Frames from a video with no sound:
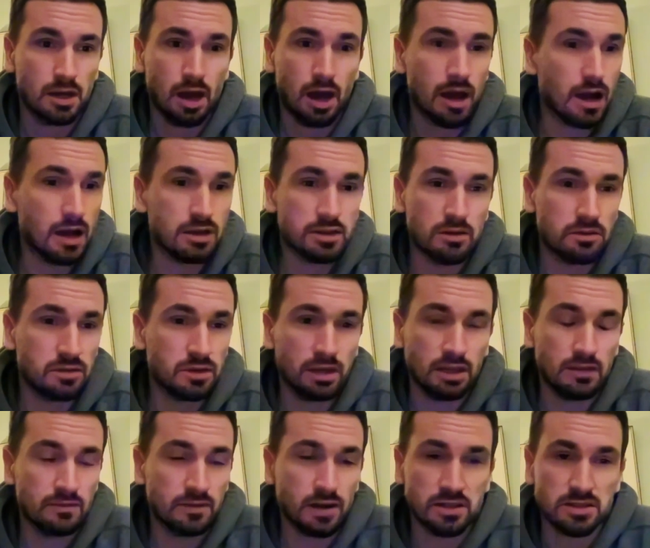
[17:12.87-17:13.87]
I don't think
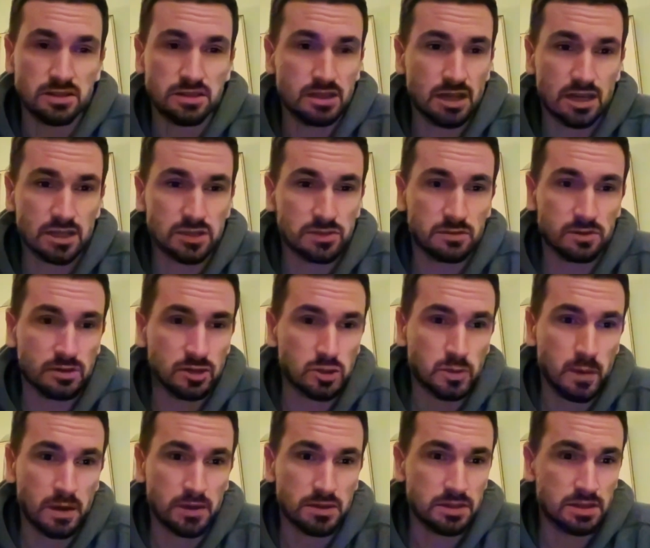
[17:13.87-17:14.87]
even HTS were
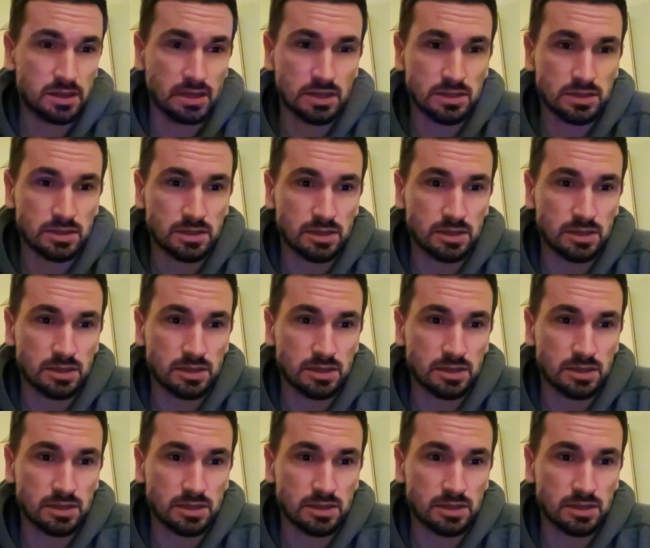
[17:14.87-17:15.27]
expecting this.